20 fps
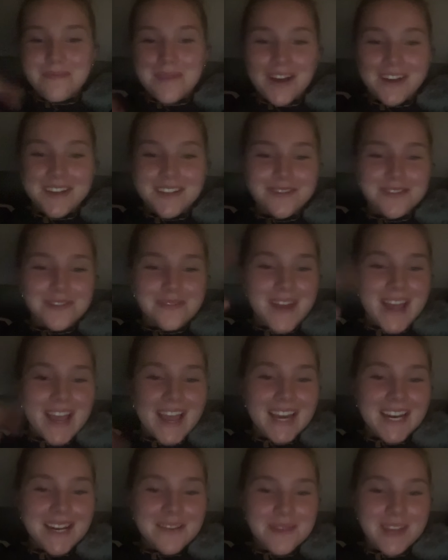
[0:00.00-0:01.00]
bus from
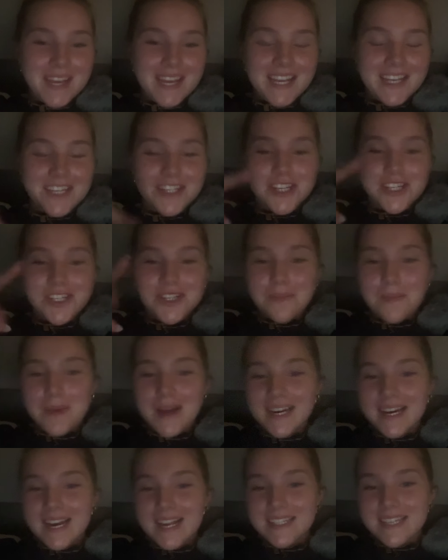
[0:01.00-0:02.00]
Airlie Beach to
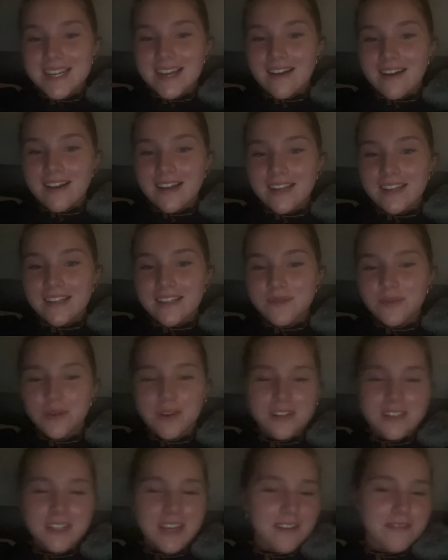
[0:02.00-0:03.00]
Magnetic Island. We
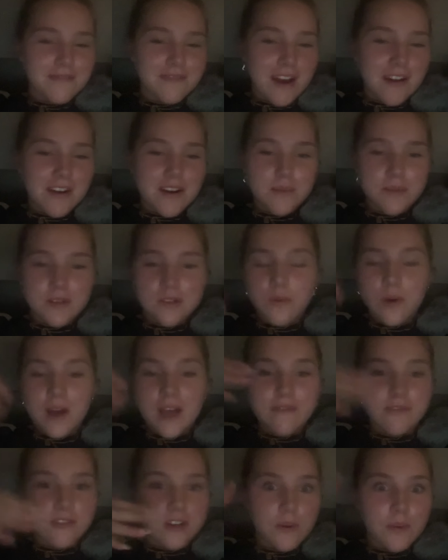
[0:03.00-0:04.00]
had to get a ferry, but
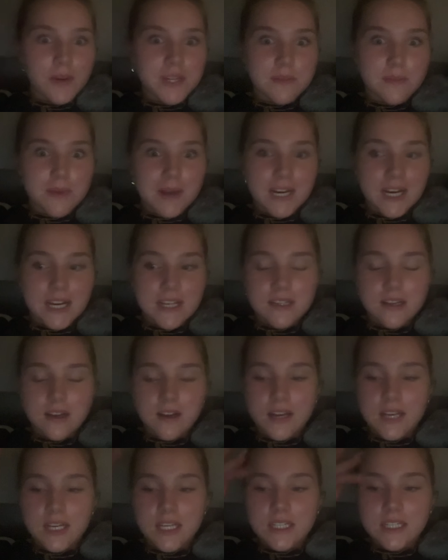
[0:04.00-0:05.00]
whatever. I went to Magnetic
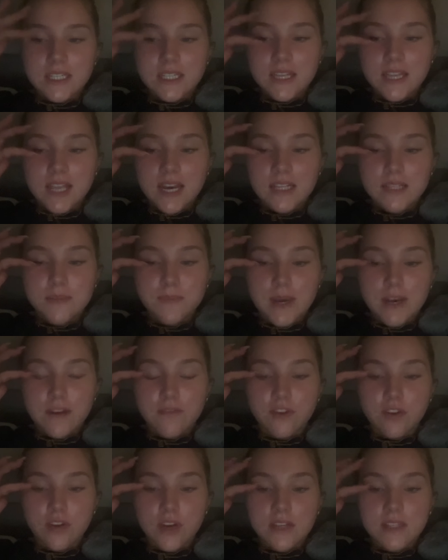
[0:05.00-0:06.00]
Island and then spent a
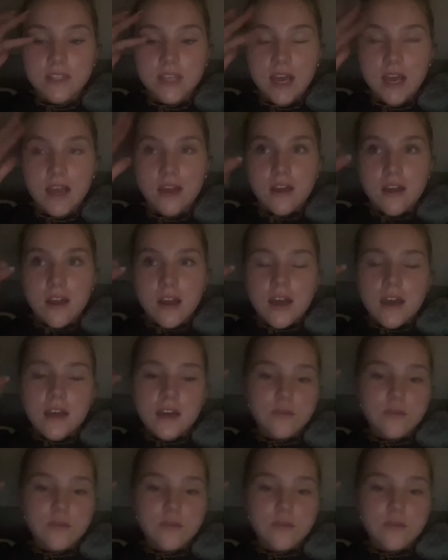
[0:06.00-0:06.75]
few days there. And